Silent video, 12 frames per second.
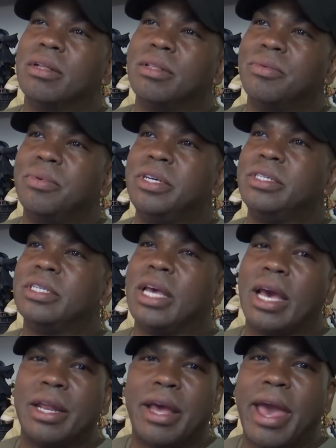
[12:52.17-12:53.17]

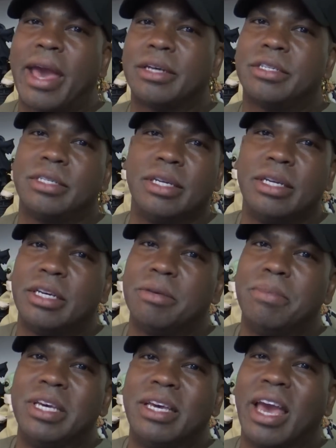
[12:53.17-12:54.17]
Louisiana accent, he
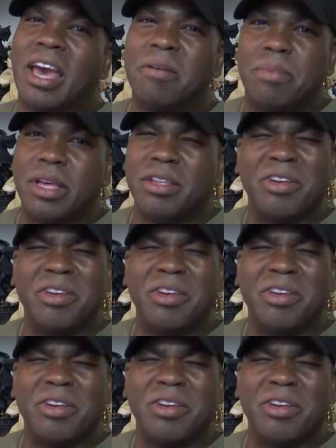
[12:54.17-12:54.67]
could be Gambit.